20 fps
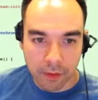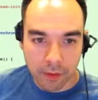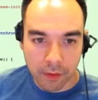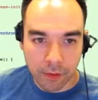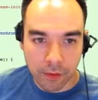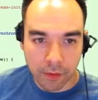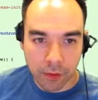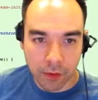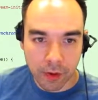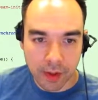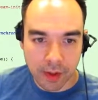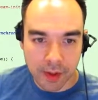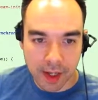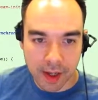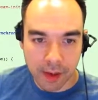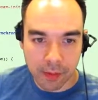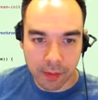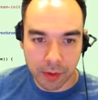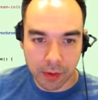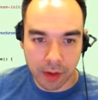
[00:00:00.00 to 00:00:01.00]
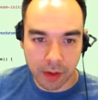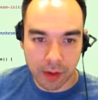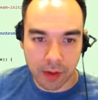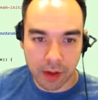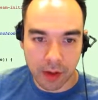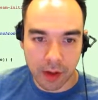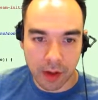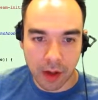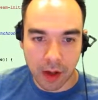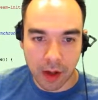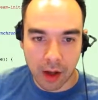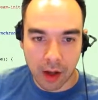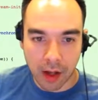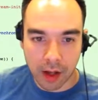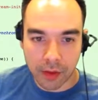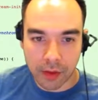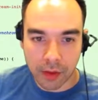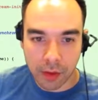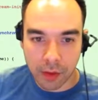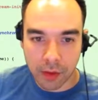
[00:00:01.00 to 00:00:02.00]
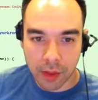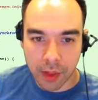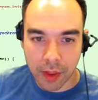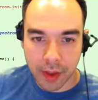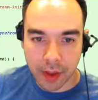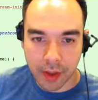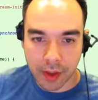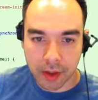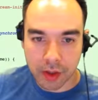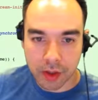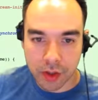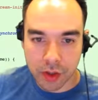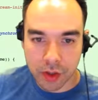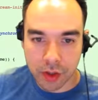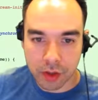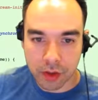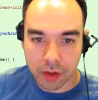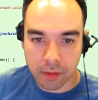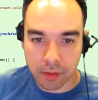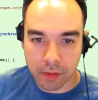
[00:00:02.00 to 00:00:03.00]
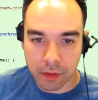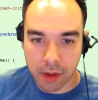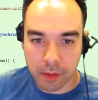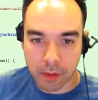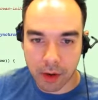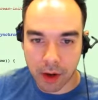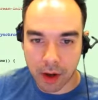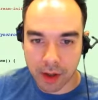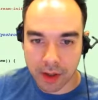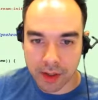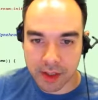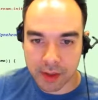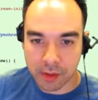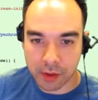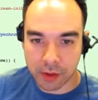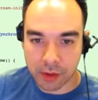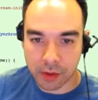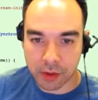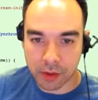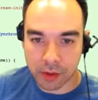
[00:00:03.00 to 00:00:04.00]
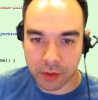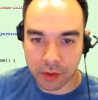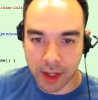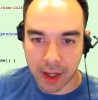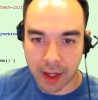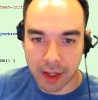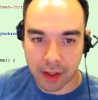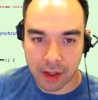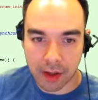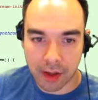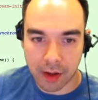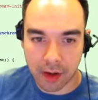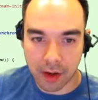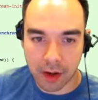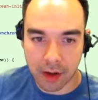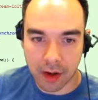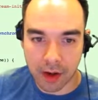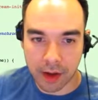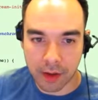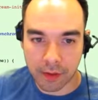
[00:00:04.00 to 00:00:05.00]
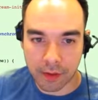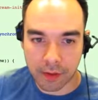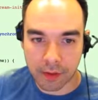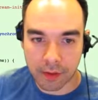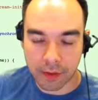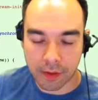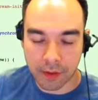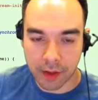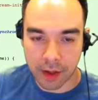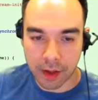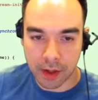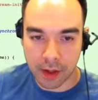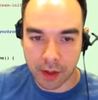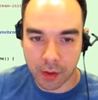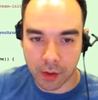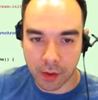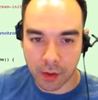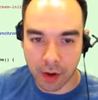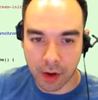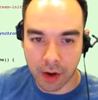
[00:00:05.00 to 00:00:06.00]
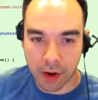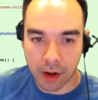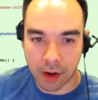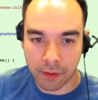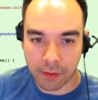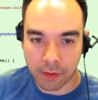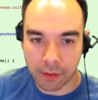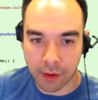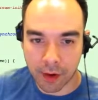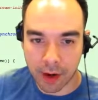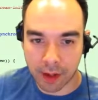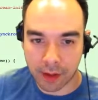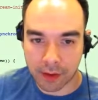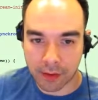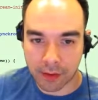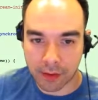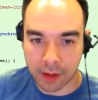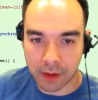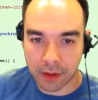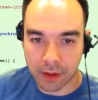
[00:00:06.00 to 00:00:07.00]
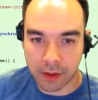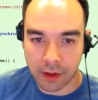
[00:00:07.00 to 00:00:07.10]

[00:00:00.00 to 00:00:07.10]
For example, I don't think it should be possible to get here if the URL for activity